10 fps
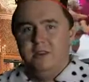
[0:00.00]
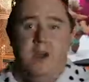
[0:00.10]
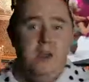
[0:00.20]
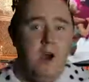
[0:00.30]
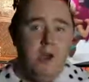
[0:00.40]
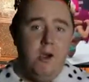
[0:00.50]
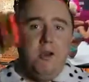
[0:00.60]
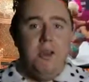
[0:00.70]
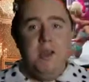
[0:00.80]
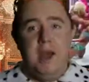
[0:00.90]
And not
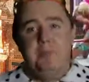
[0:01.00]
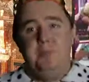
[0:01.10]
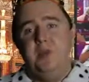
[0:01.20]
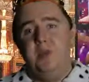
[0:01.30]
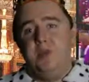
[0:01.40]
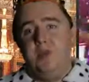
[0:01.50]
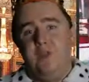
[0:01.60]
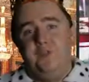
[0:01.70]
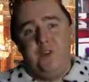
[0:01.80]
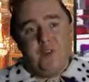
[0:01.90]
only that, but the
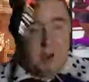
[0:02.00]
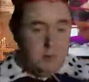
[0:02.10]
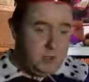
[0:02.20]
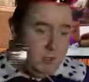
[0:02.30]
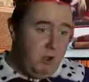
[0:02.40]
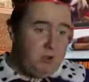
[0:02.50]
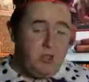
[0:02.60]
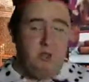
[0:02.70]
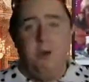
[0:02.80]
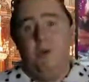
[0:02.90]
referee was
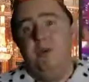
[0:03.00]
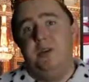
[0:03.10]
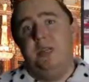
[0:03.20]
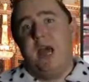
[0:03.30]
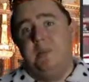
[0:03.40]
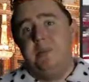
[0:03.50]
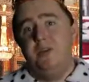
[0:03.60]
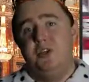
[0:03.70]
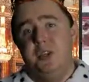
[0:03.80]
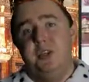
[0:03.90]
watching all this
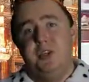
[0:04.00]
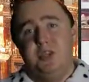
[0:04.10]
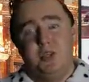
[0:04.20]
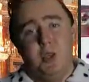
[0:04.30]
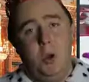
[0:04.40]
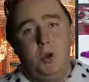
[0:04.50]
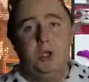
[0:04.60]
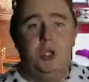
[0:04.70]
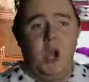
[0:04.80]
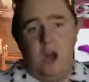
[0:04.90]
happen. She saw
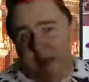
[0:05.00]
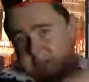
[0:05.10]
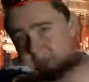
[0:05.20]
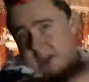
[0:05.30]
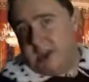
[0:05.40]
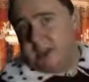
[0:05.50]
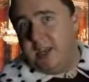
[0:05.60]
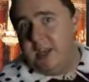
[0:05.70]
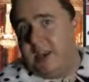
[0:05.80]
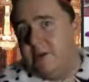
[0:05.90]
Charlotte's hand
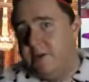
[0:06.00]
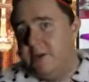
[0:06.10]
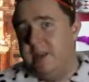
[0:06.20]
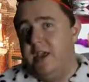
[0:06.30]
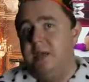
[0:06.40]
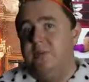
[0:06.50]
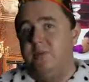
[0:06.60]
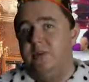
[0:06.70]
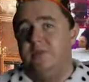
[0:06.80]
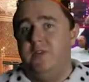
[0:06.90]
connect with Dana
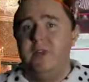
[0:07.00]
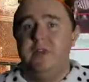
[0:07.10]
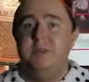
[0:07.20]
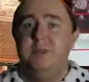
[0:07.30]
Brooke's face.